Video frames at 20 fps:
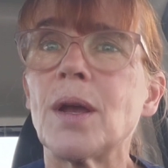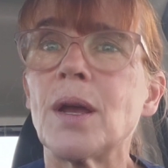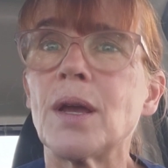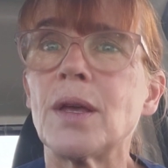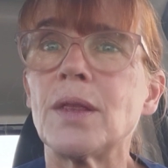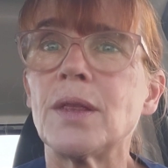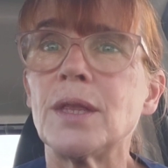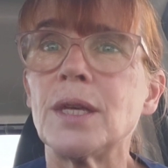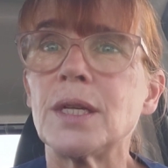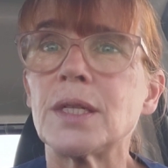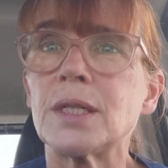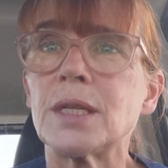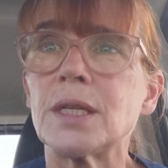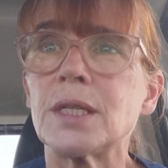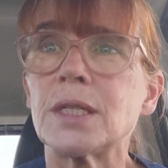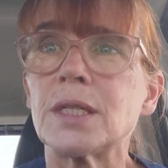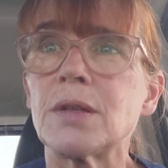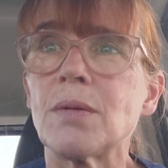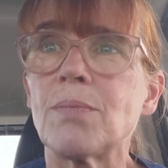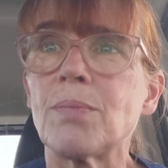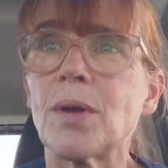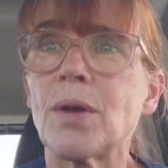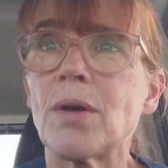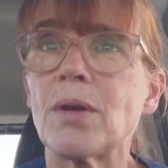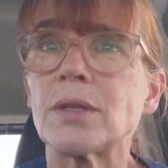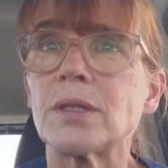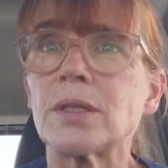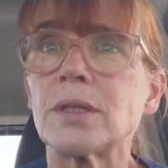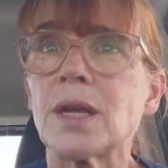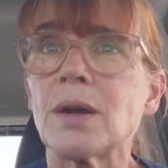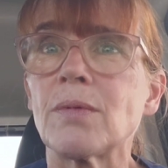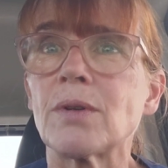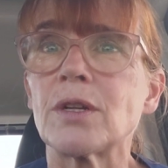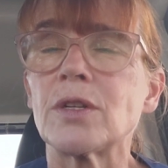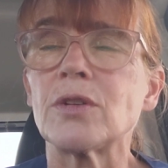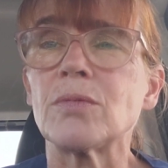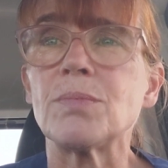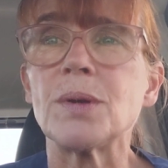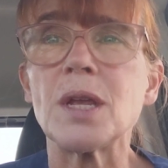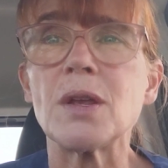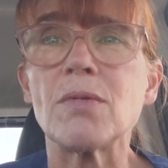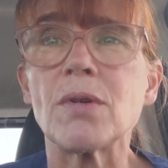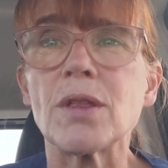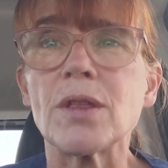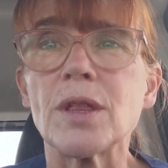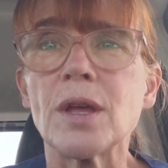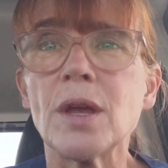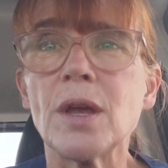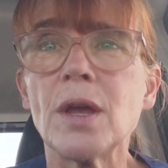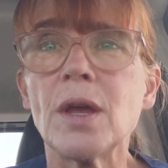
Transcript: and this is the person I wanted to be with.